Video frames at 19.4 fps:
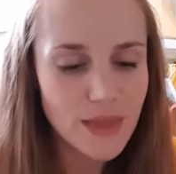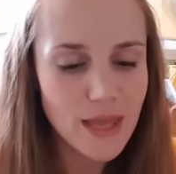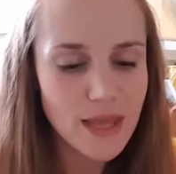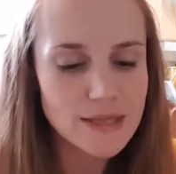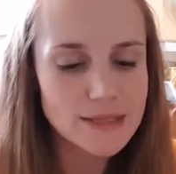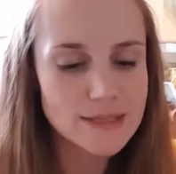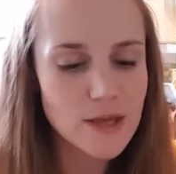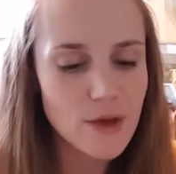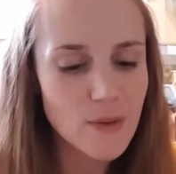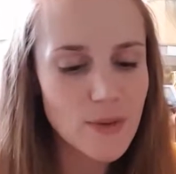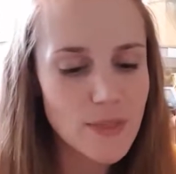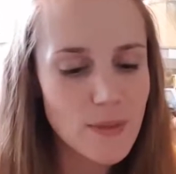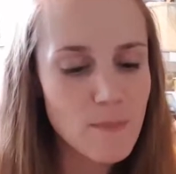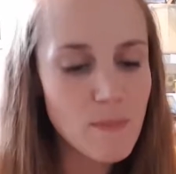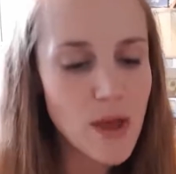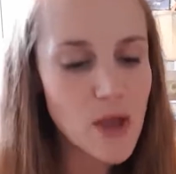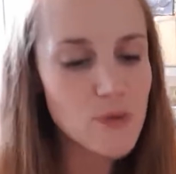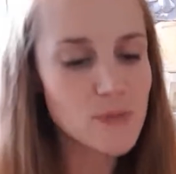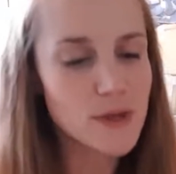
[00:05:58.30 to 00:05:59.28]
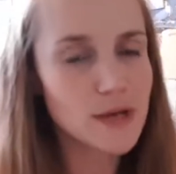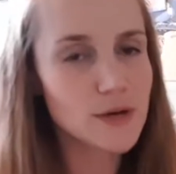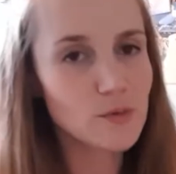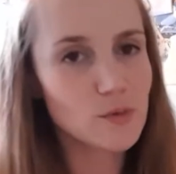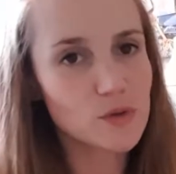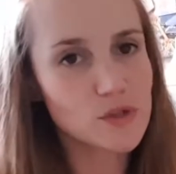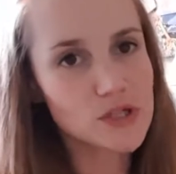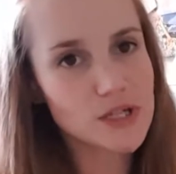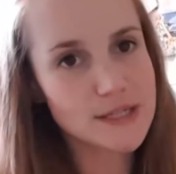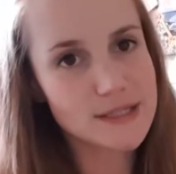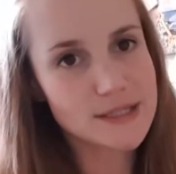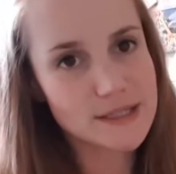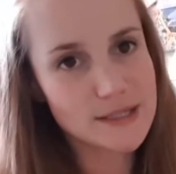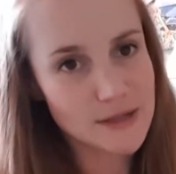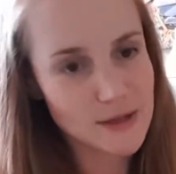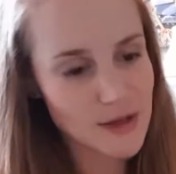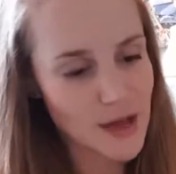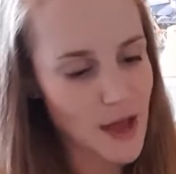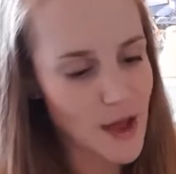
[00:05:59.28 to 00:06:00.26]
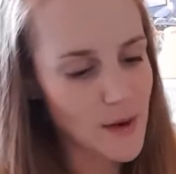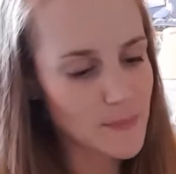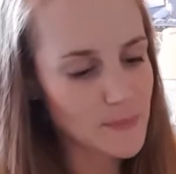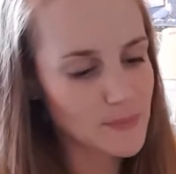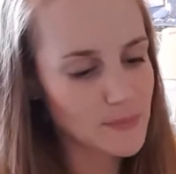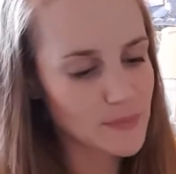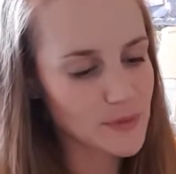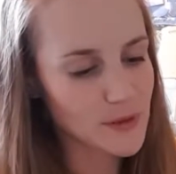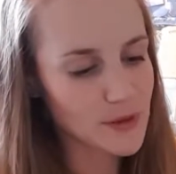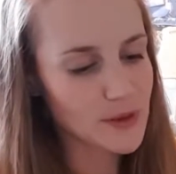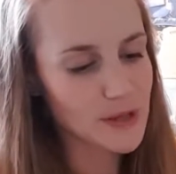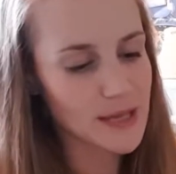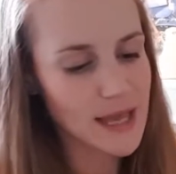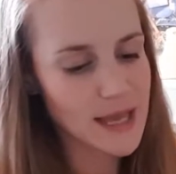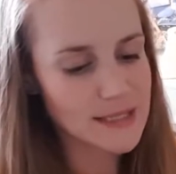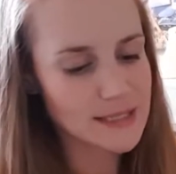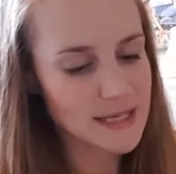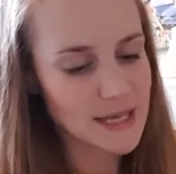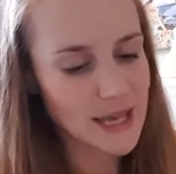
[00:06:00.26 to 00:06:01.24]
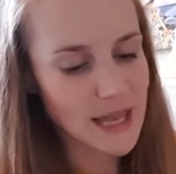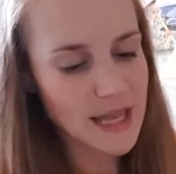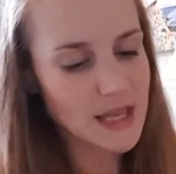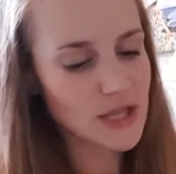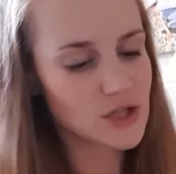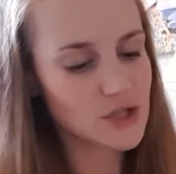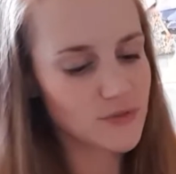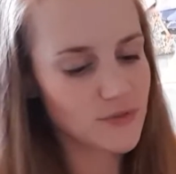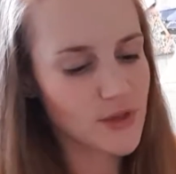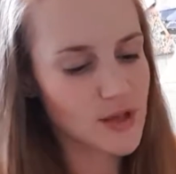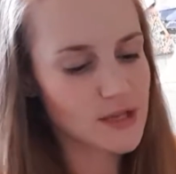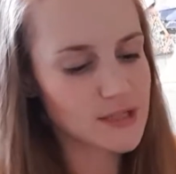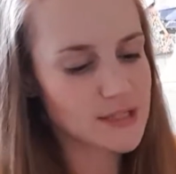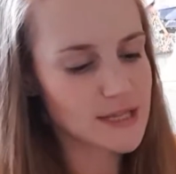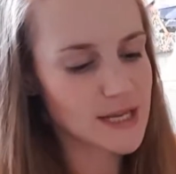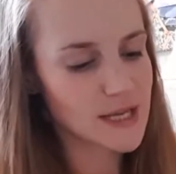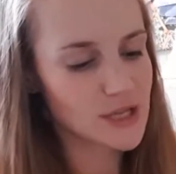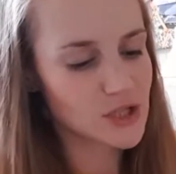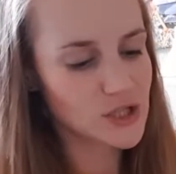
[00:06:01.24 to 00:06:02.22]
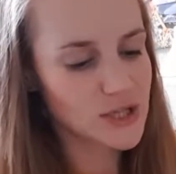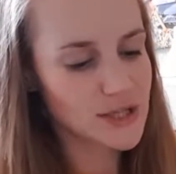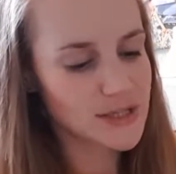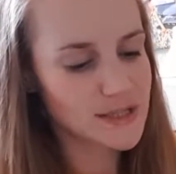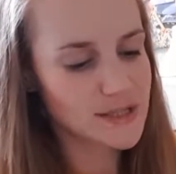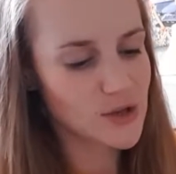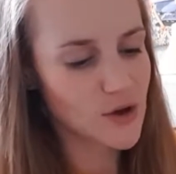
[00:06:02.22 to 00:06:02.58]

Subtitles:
So at the moment we're just getting each of those stitches